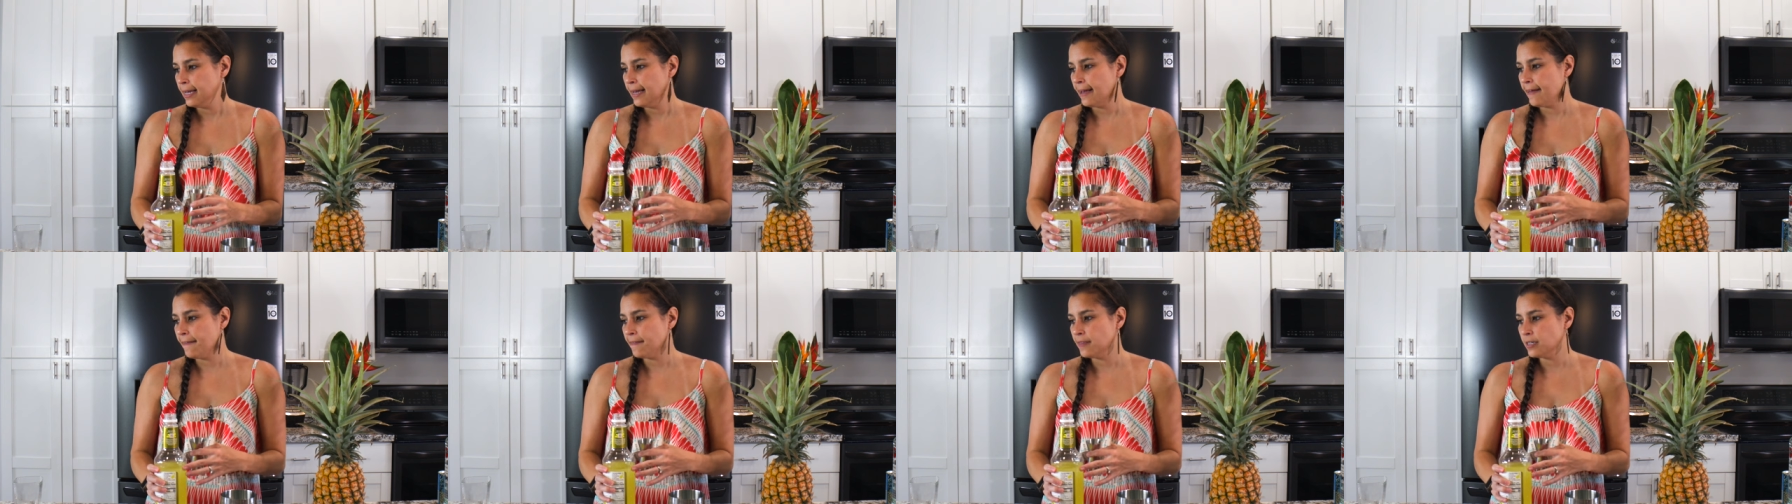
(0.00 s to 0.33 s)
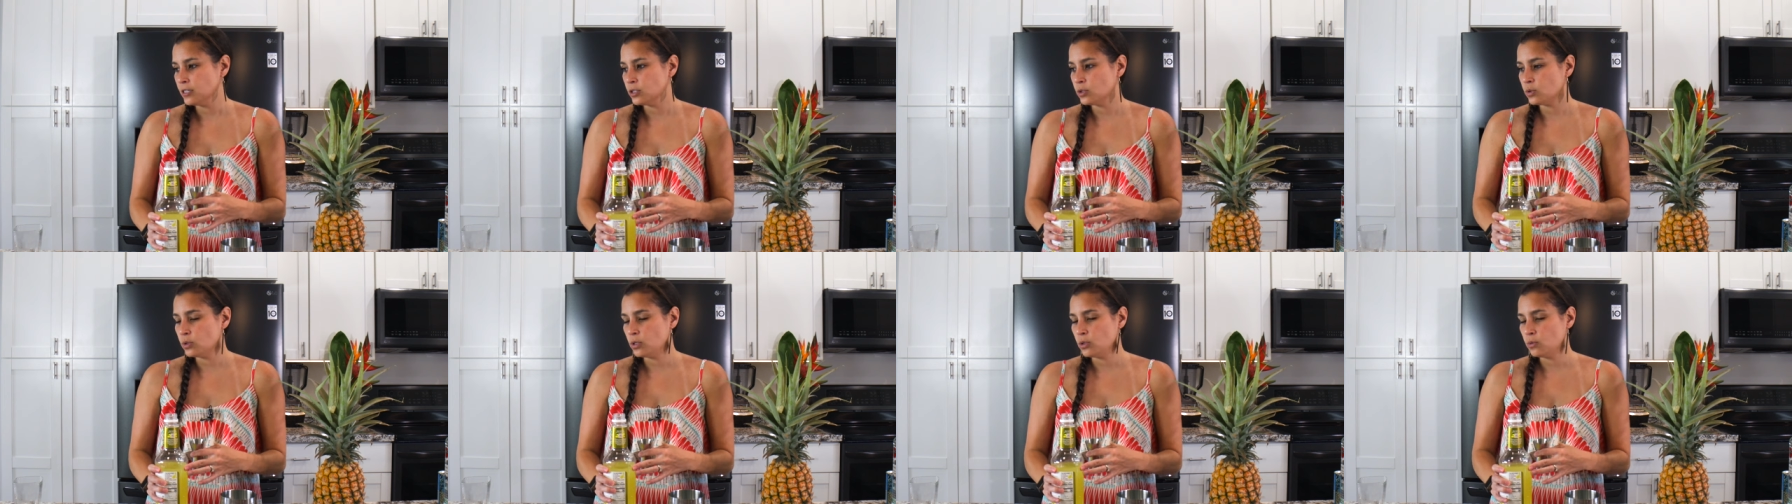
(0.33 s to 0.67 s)
And
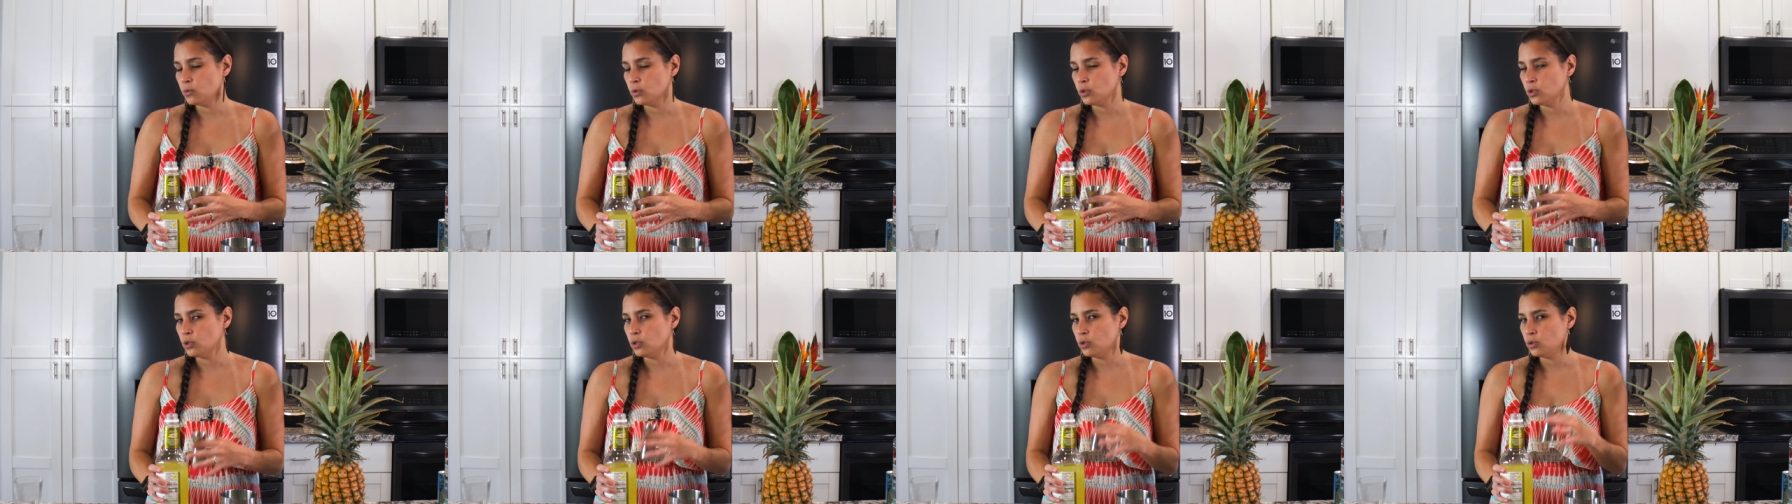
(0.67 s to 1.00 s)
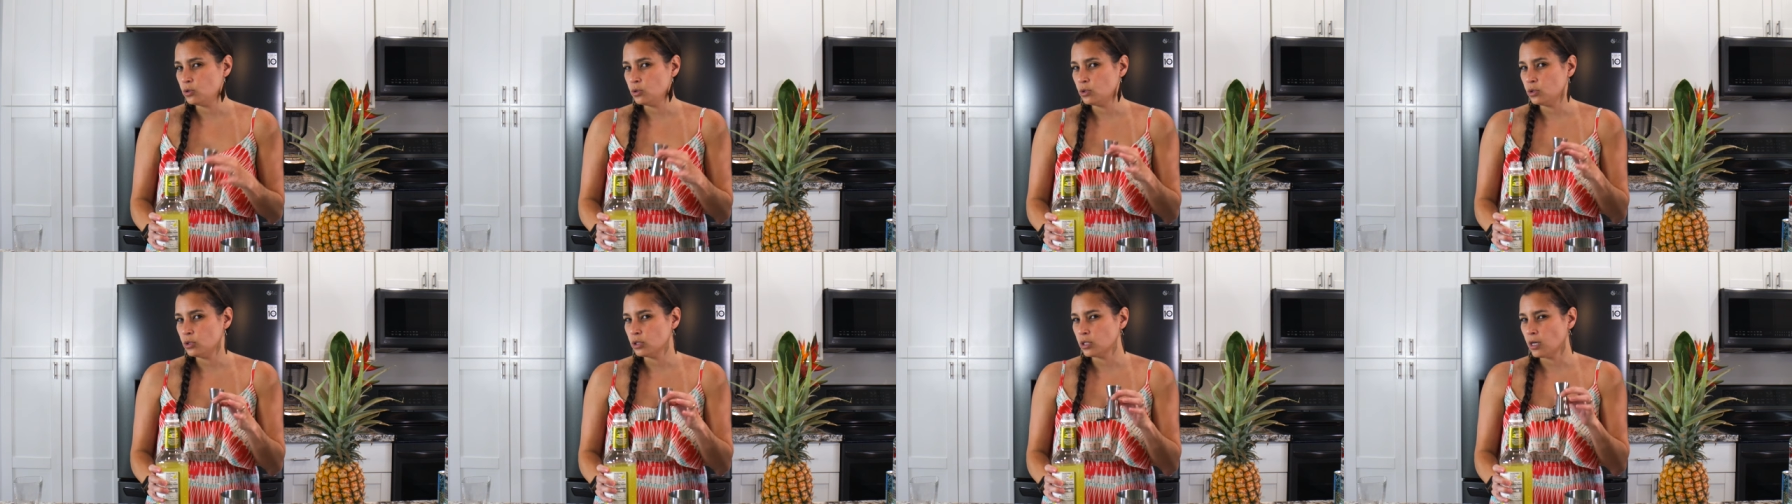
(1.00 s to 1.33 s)
this one we'll
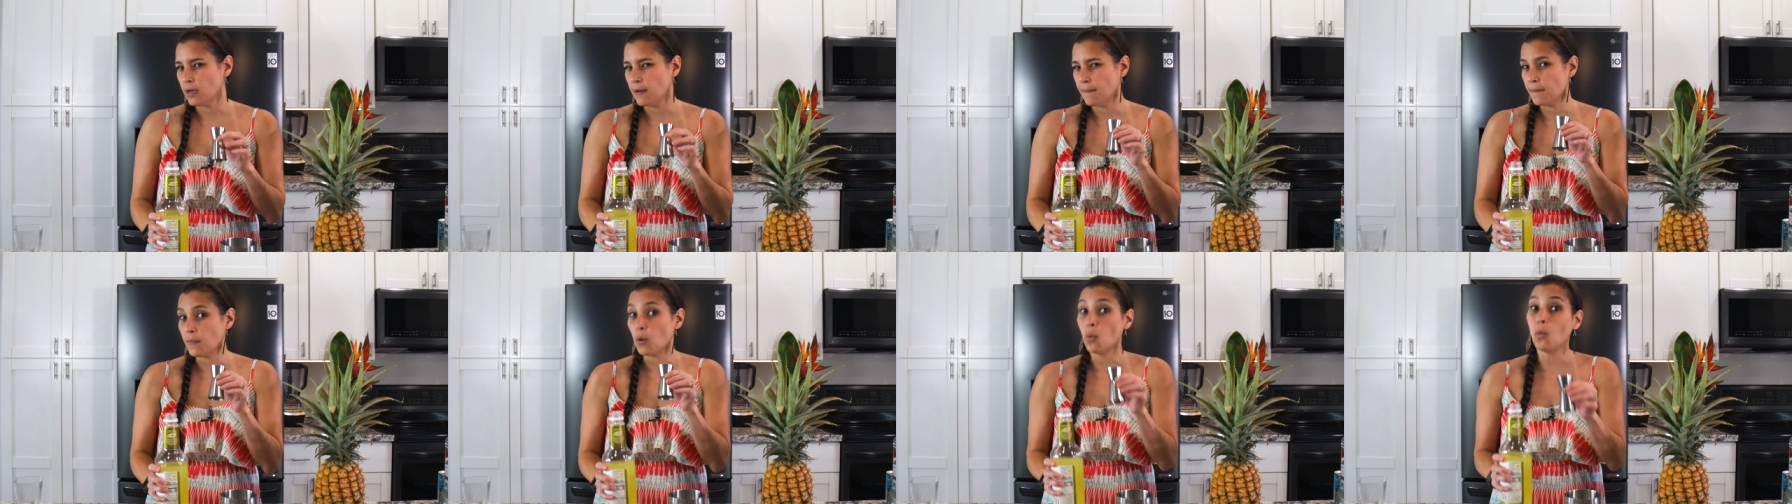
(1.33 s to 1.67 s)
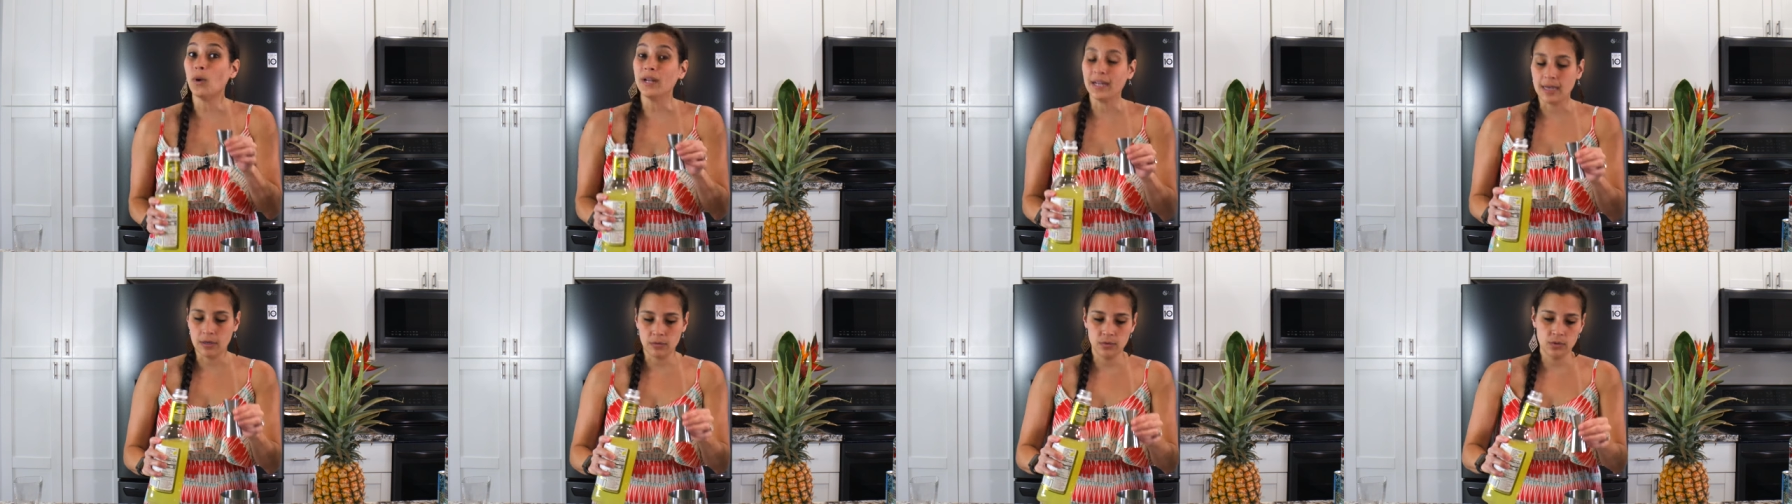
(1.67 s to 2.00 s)
use
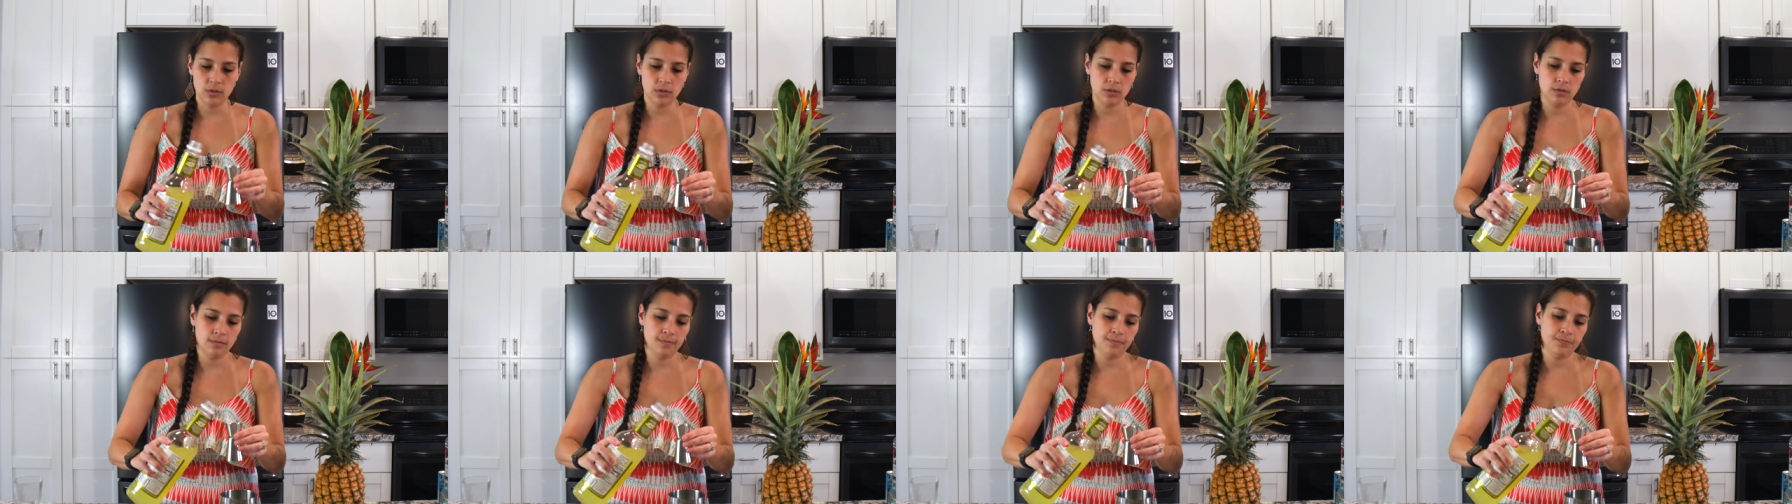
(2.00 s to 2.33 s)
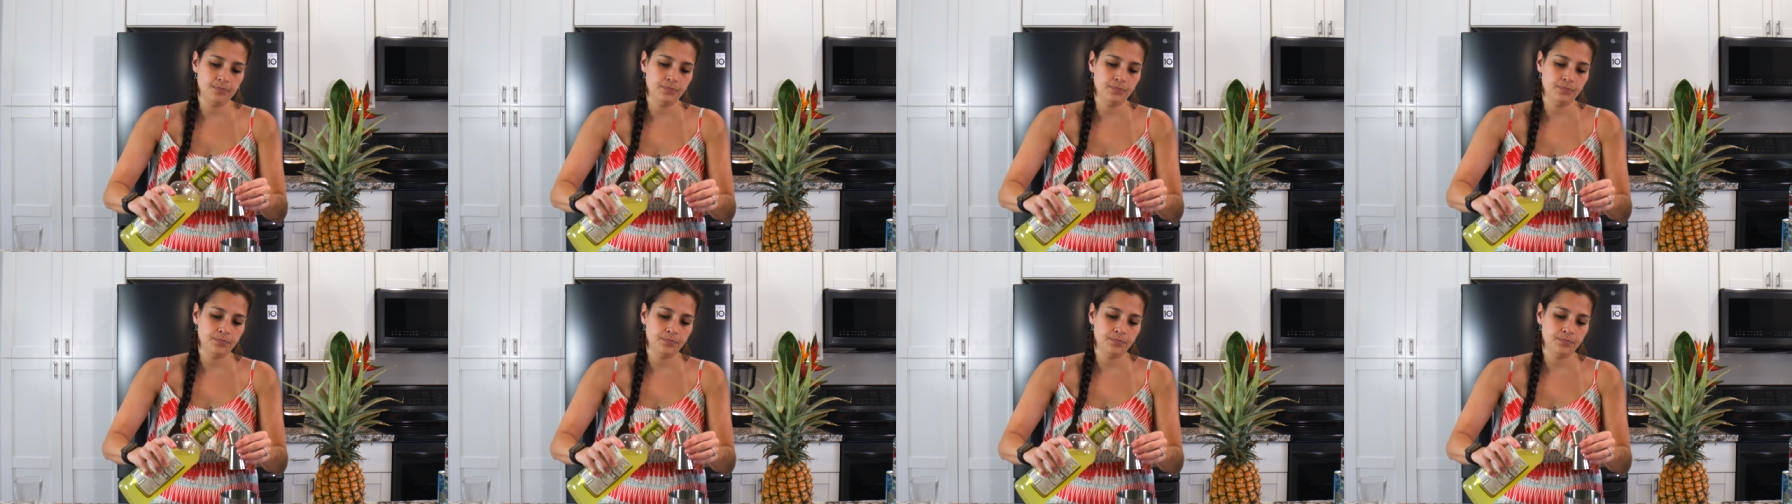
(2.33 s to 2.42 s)
1 ounce.